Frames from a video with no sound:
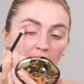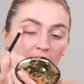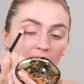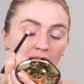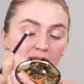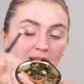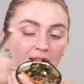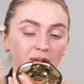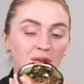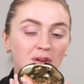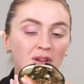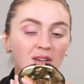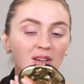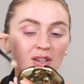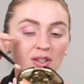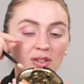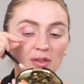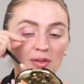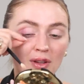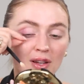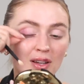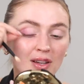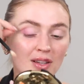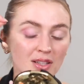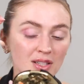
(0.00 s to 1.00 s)
Cause then we're gonna
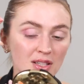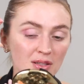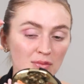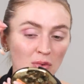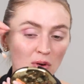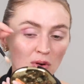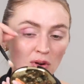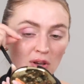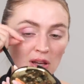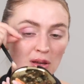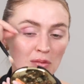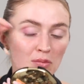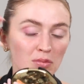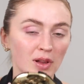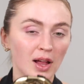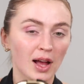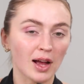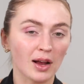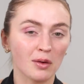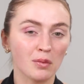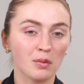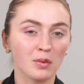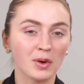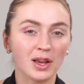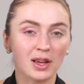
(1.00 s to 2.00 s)
do like a smoky
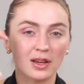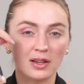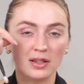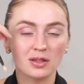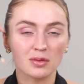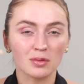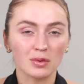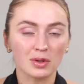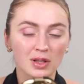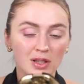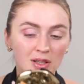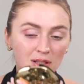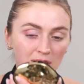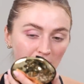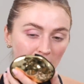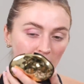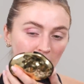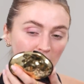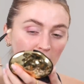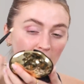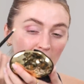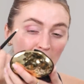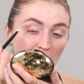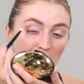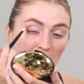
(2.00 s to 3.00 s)
black wing. So we'll clean
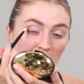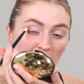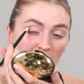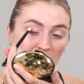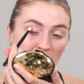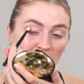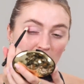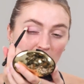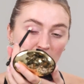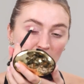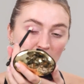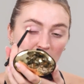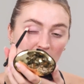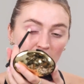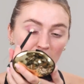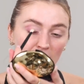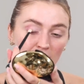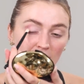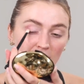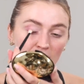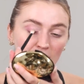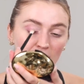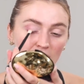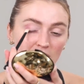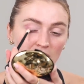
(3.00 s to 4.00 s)
it up and I feel like
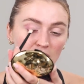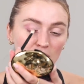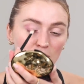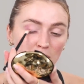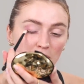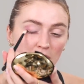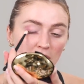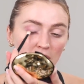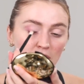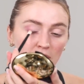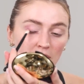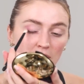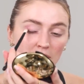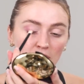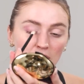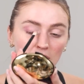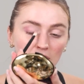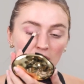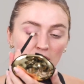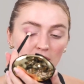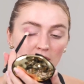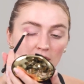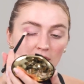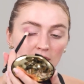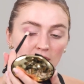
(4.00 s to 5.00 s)
it'll just blend really
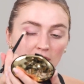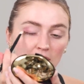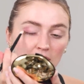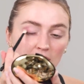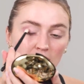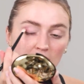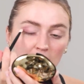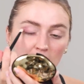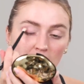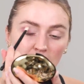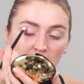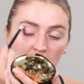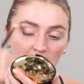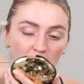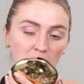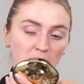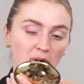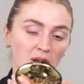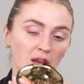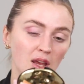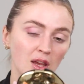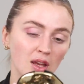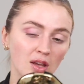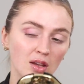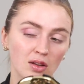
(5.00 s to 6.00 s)
nicely into this
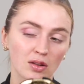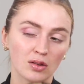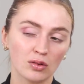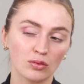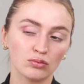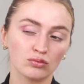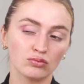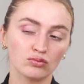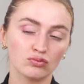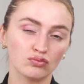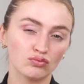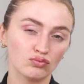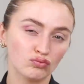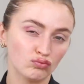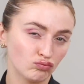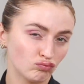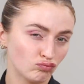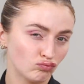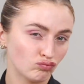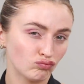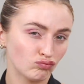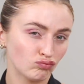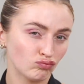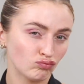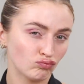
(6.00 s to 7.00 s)
pink.
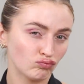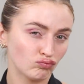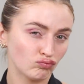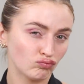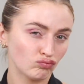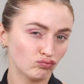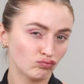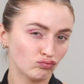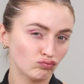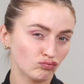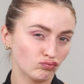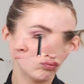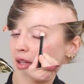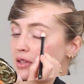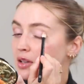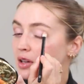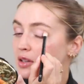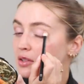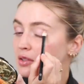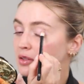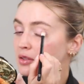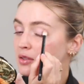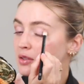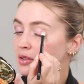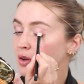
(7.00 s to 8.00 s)
Yeah. It's
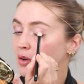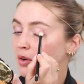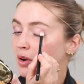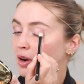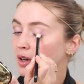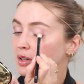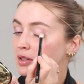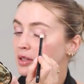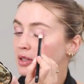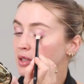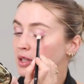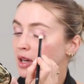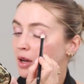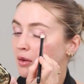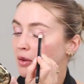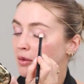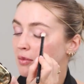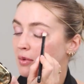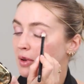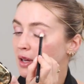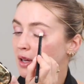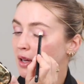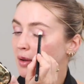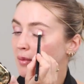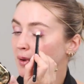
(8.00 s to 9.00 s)
also so hard to tell what
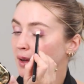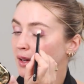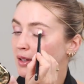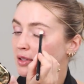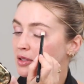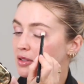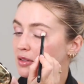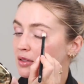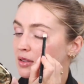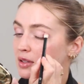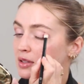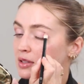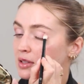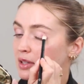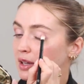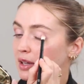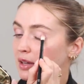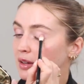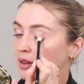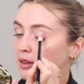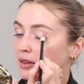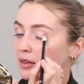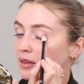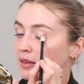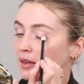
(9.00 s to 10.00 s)
makeup actually looks
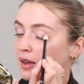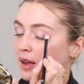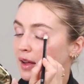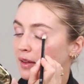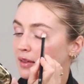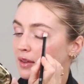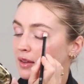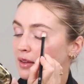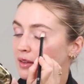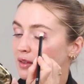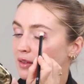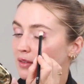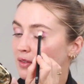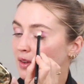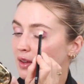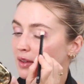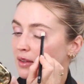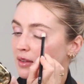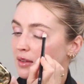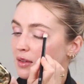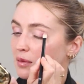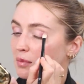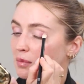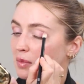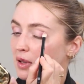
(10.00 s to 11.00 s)
like at these
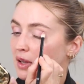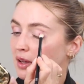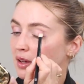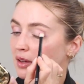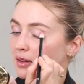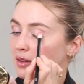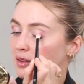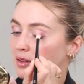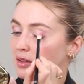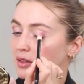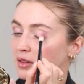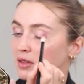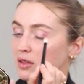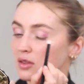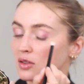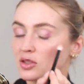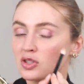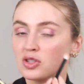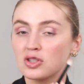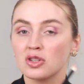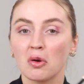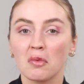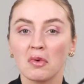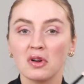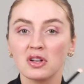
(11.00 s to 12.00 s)
events because there's
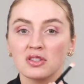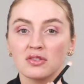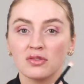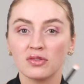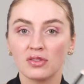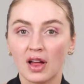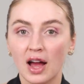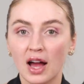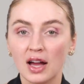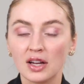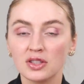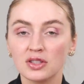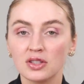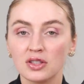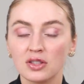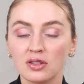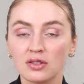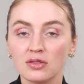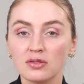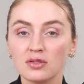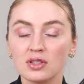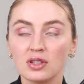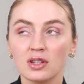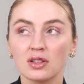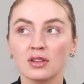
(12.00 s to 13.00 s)
so much flash
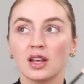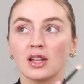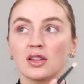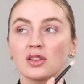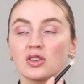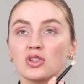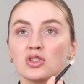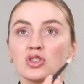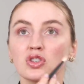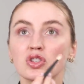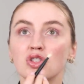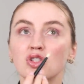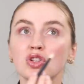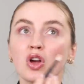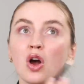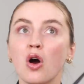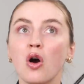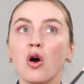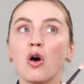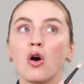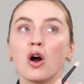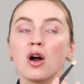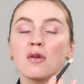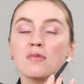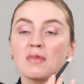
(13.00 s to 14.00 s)
used. Like there's
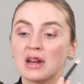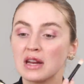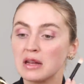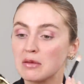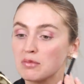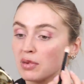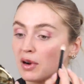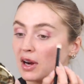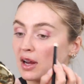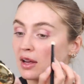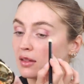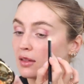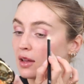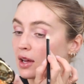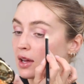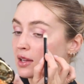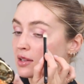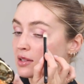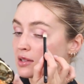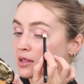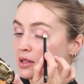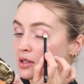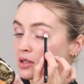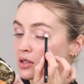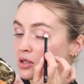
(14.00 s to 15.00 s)
so many bright
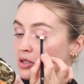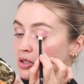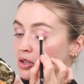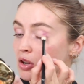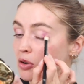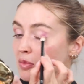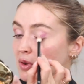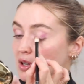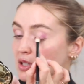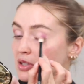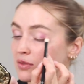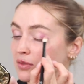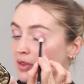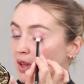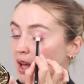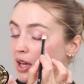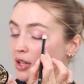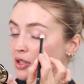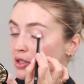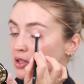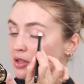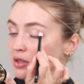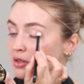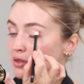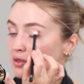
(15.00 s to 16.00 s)
lights and so much
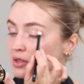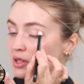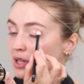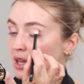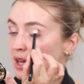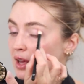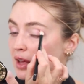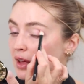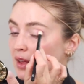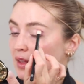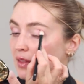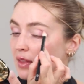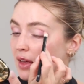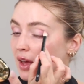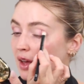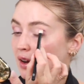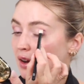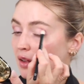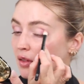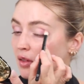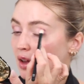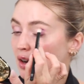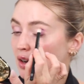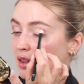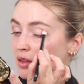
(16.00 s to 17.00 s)
flash used that
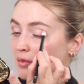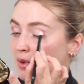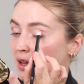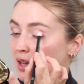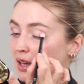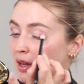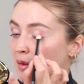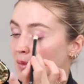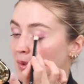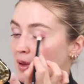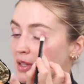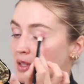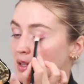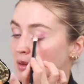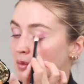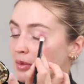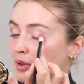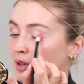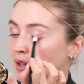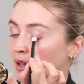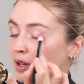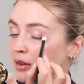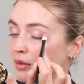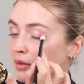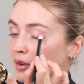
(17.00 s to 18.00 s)
a lot of the makeup ends up
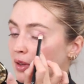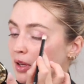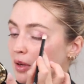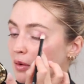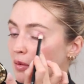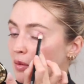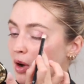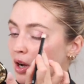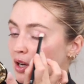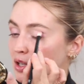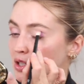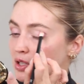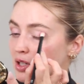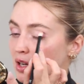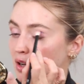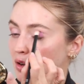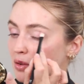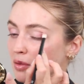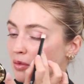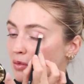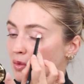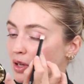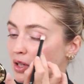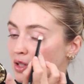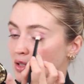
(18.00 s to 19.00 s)
looking really washed
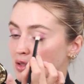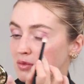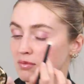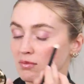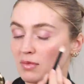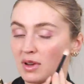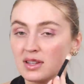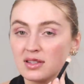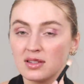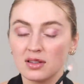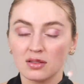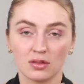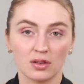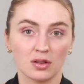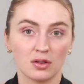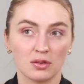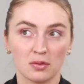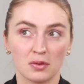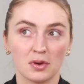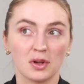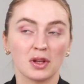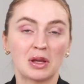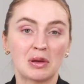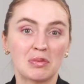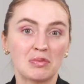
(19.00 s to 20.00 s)
out, which makes it look
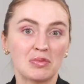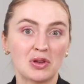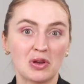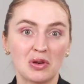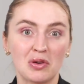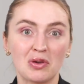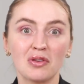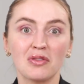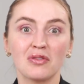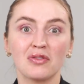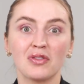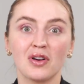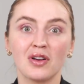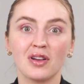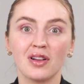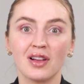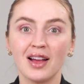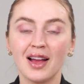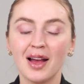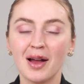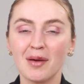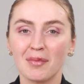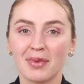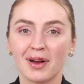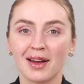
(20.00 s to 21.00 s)
really beautiful.
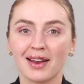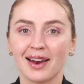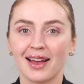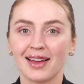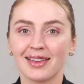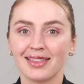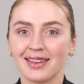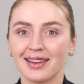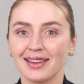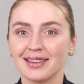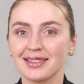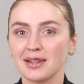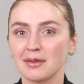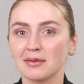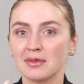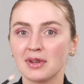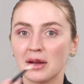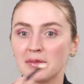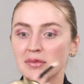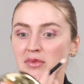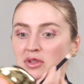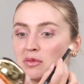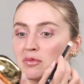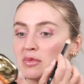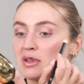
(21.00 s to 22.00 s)
But I think
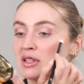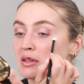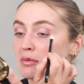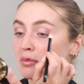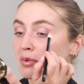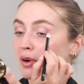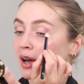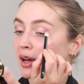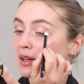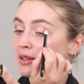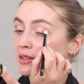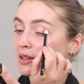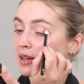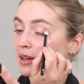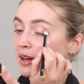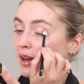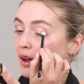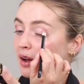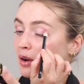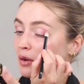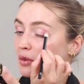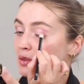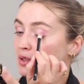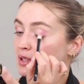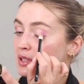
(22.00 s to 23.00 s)
sometimes you'd be surprised at
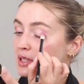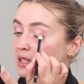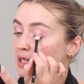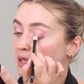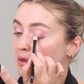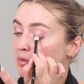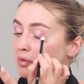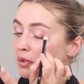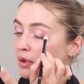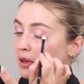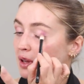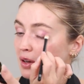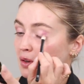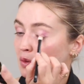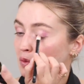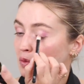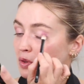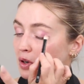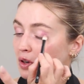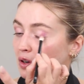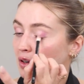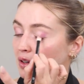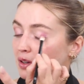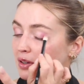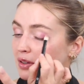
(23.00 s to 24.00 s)
how deep and
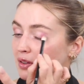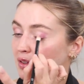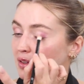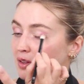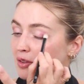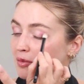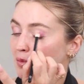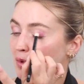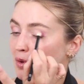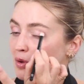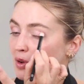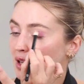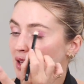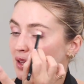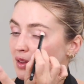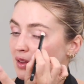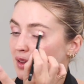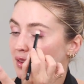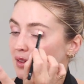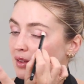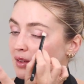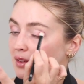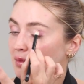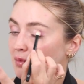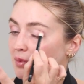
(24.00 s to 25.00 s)
dark and smoky
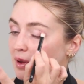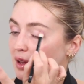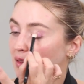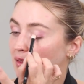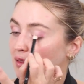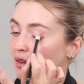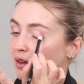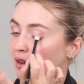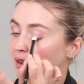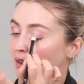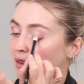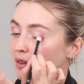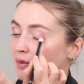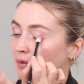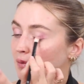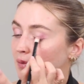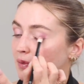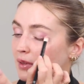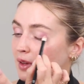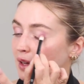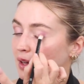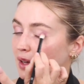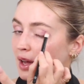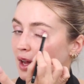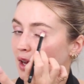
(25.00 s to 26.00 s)
that this might look
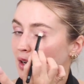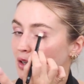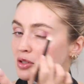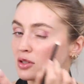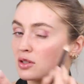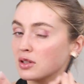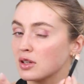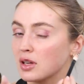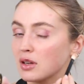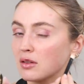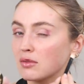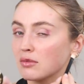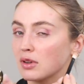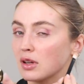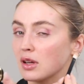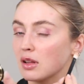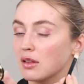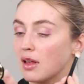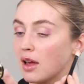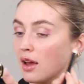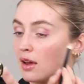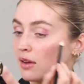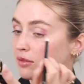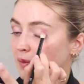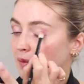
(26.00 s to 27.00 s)
like actually in real
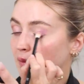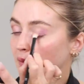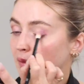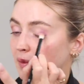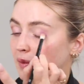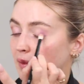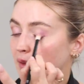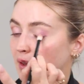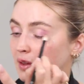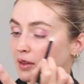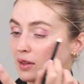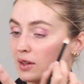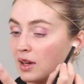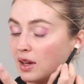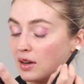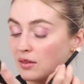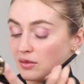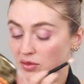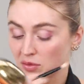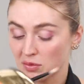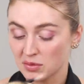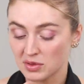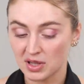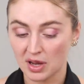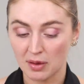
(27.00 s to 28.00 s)
life. Because again,
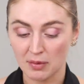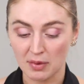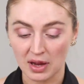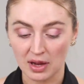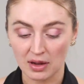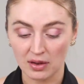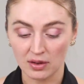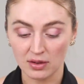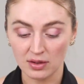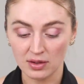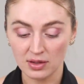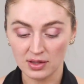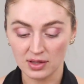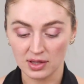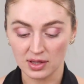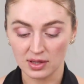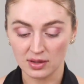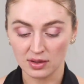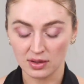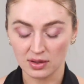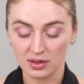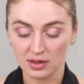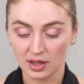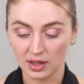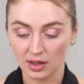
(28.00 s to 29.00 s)
from some angles, this
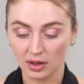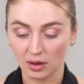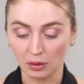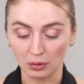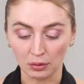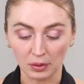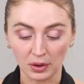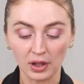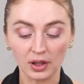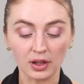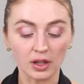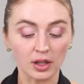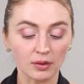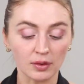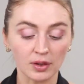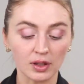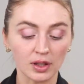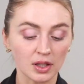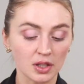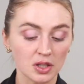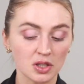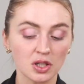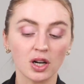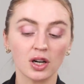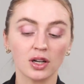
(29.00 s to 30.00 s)
looks like a really,
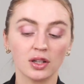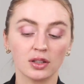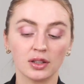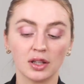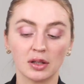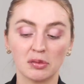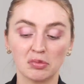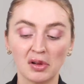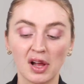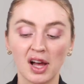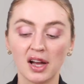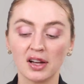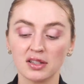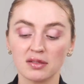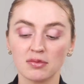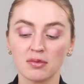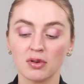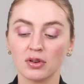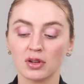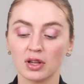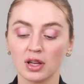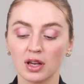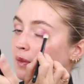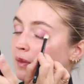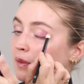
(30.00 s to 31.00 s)
really dark, like black
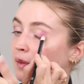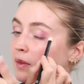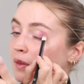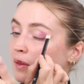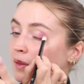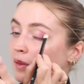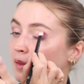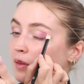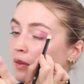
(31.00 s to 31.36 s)
smoky eye.